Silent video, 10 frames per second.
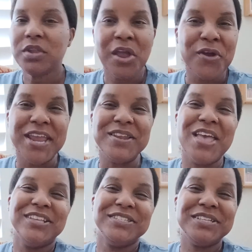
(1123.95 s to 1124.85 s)
All right,
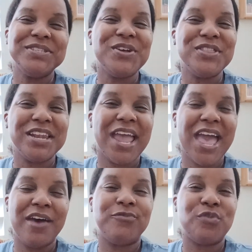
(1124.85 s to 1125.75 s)
so that's all that I
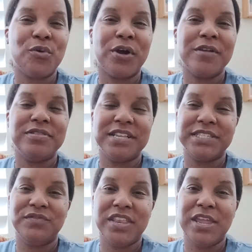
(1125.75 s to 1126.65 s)
have for this
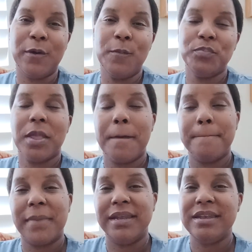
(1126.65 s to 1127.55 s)
video.
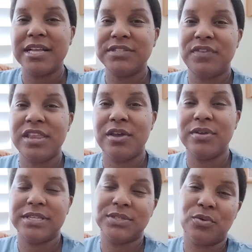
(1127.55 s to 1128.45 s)
My next video
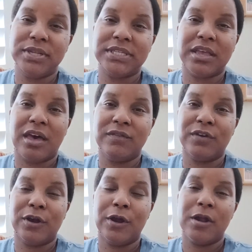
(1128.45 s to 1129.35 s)
is going to
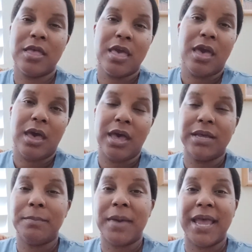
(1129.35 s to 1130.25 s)
cover
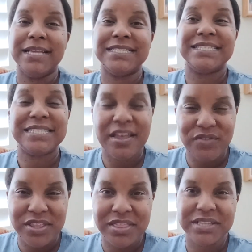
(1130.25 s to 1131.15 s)
my
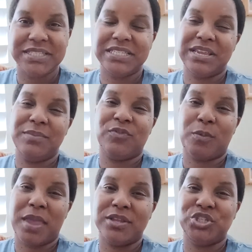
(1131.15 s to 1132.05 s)
7th tip for
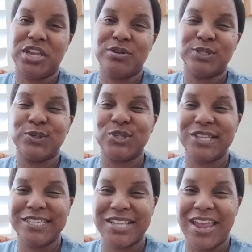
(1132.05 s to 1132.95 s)
managing your social
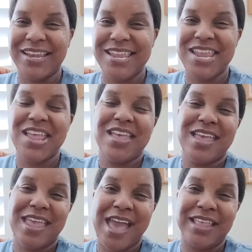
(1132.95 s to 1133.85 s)
anxiety
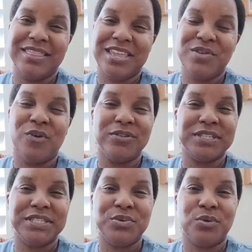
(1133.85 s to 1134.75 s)
at the Walt
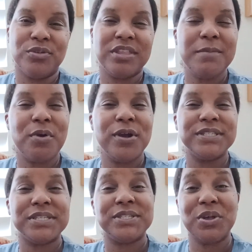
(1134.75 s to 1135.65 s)
Disney World theme
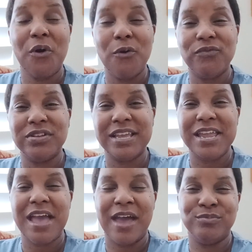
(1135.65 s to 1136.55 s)
parks. So
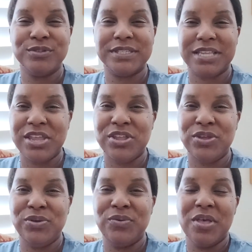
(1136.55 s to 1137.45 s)
hopefully I will see
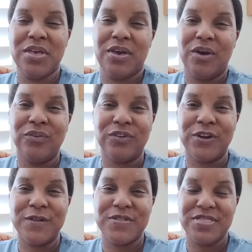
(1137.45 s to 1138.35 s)
you
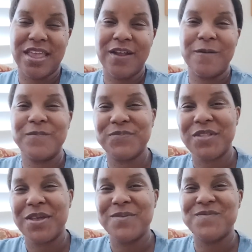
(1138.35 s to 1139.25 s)
over there.
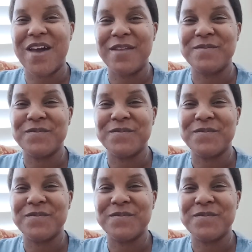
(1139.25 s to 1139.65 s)
Bye.